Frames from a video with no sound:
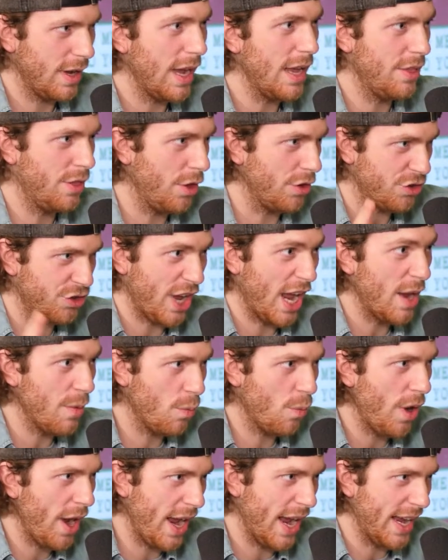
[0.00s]
The
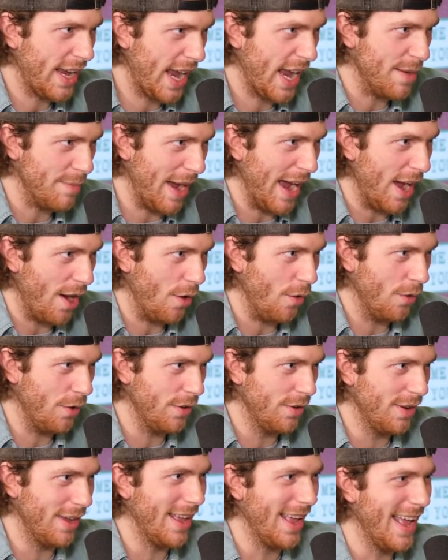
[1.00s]
same way like, it came out.
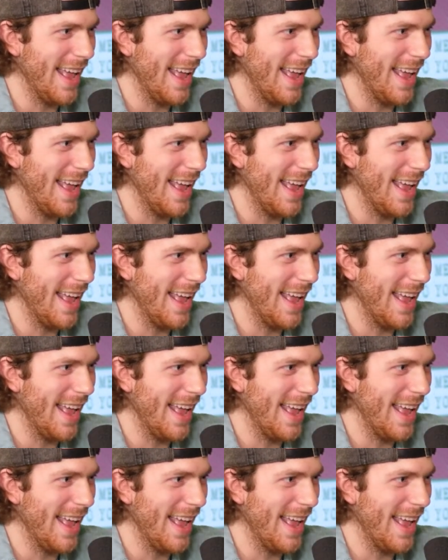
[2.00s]
yeah,